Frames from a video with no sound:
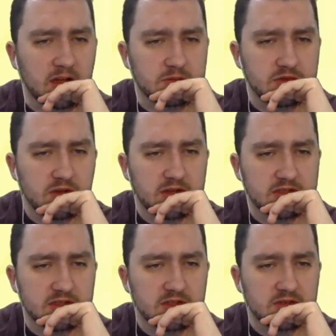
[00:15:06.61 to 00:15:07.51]
I'm trying
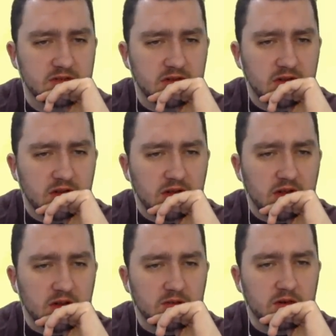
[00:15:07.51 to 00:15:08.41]
to
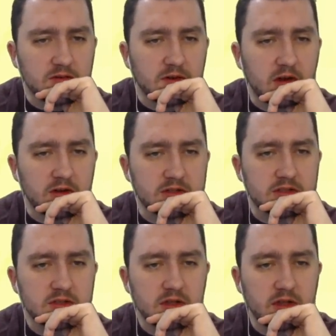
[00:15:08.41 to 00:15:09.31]
Coronavirus.